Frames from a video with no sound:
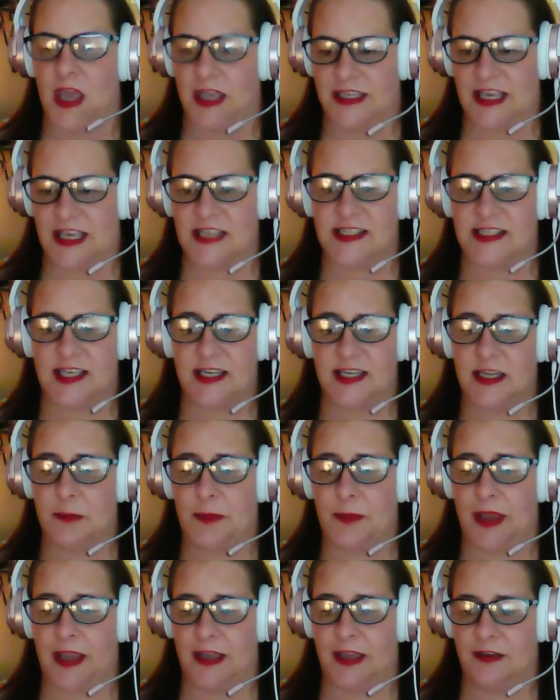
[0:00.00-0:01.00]
Yes, he did,
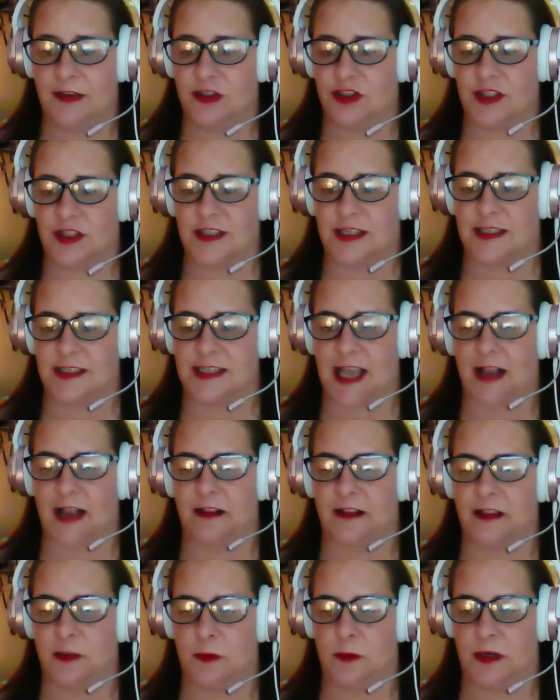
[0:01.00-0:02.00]
Paige. That's
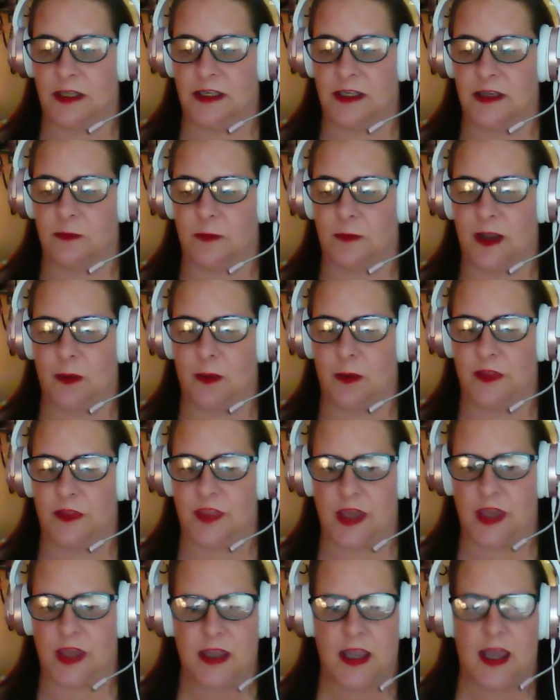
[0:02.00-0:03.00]
exactly what he did and ran with
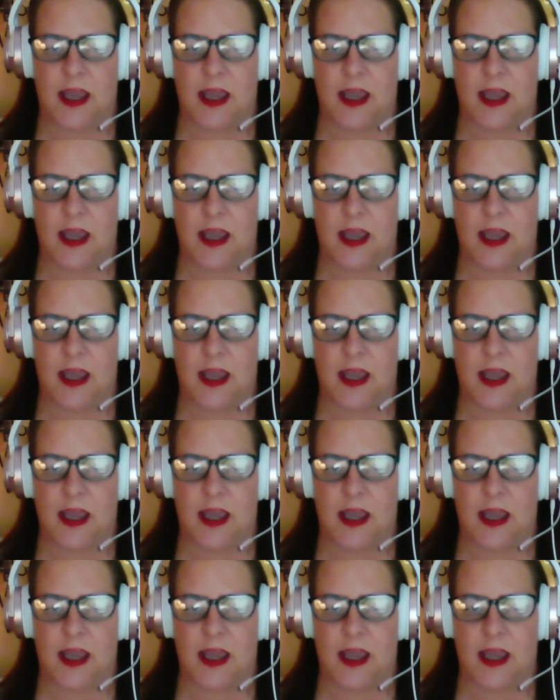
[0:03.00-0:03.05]
it.